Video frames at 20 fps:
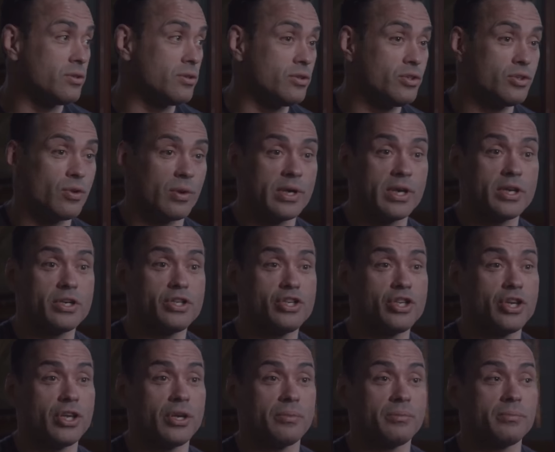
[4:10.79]
joined a
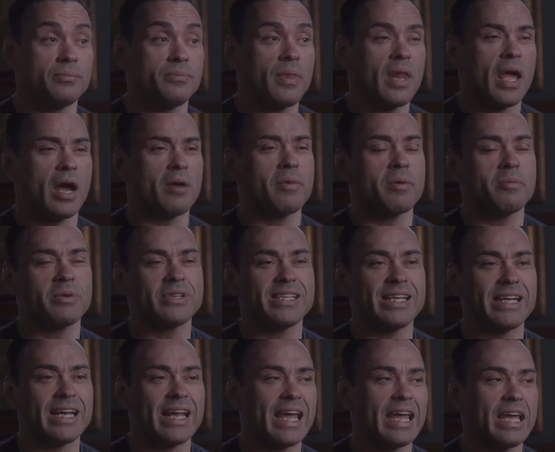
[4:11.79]
gym. I remember
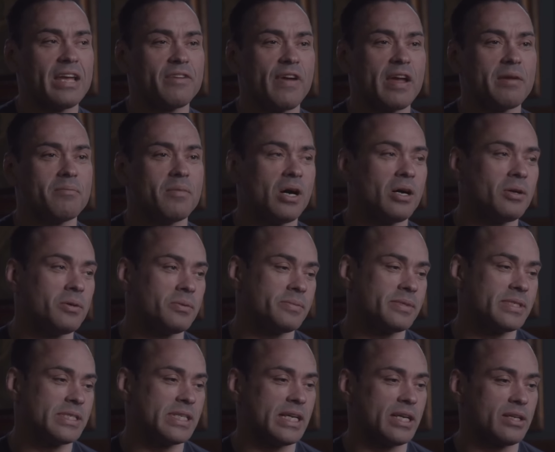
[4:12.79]
seeing Yngwie
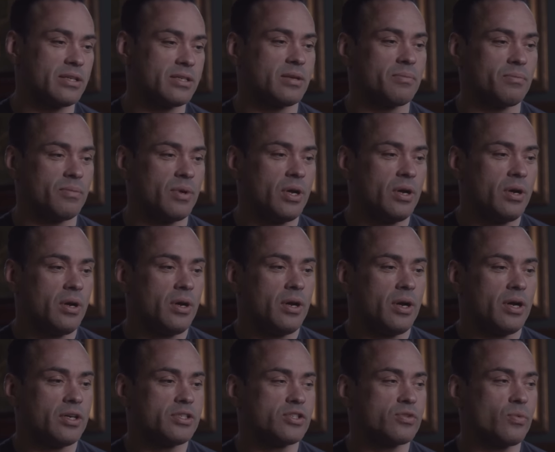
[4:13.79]
Malmsteen, some
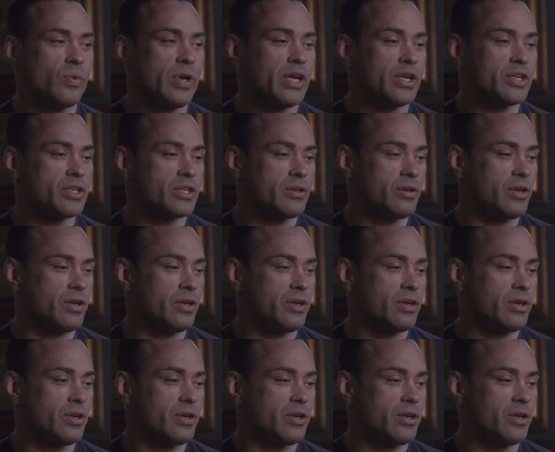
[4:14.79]
a Swedish